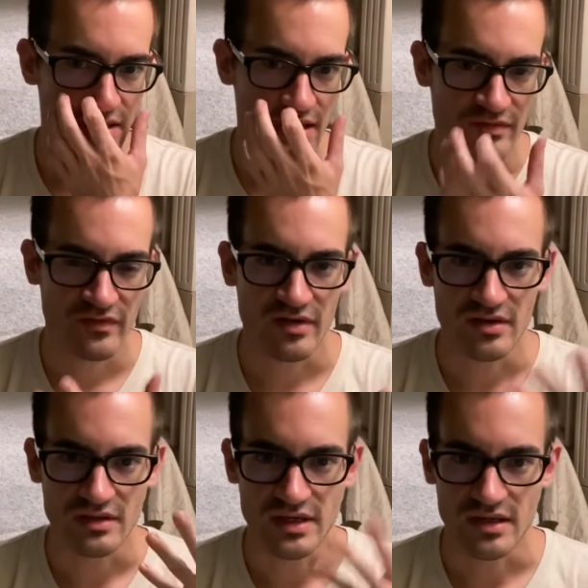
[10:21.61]
I'm very
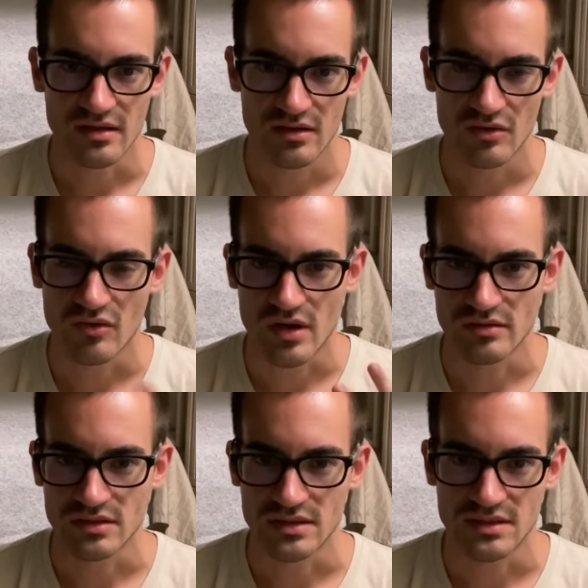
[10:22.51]
like
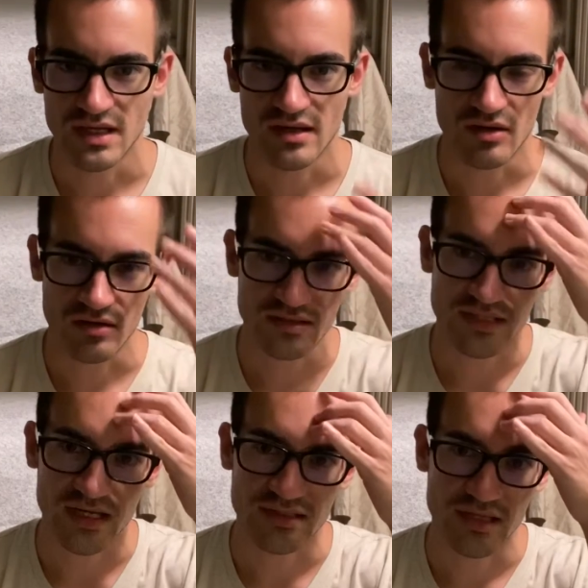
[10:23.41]
grounded earth
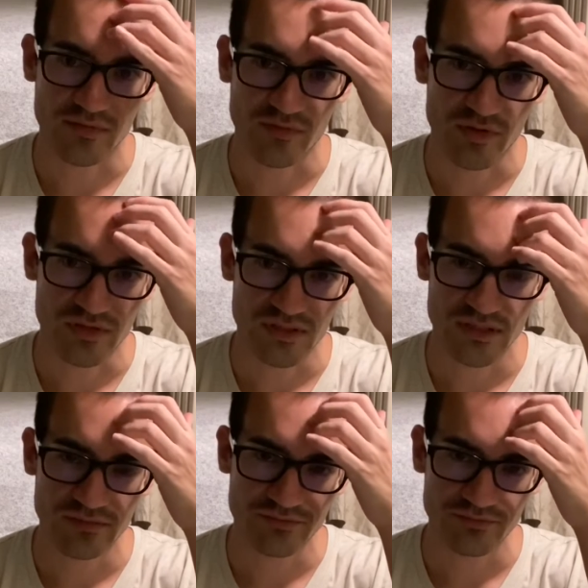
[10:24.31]
sign type of person.